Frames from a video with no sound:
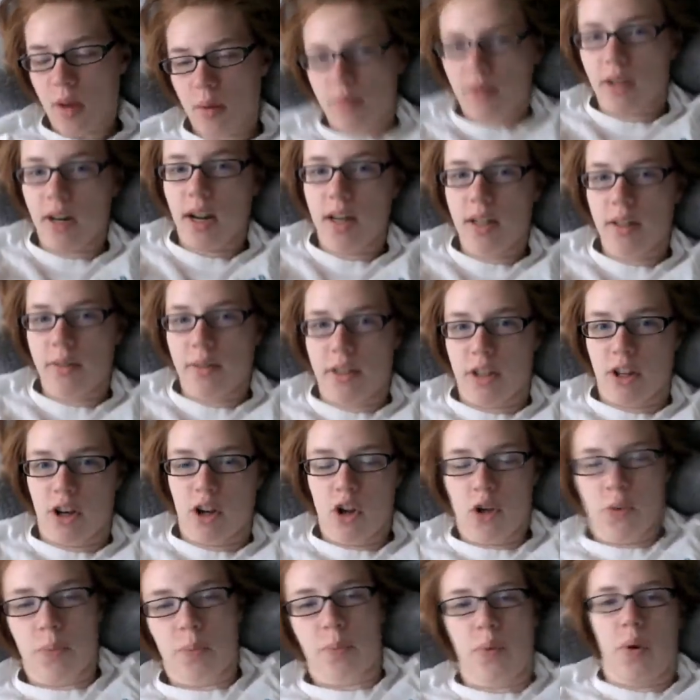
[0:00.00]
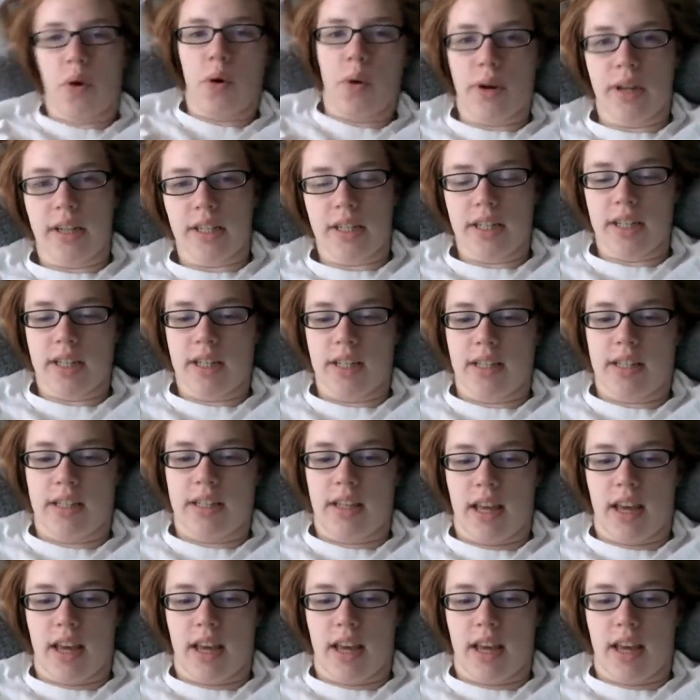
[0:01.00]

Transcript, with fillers: but anyway, the whole point is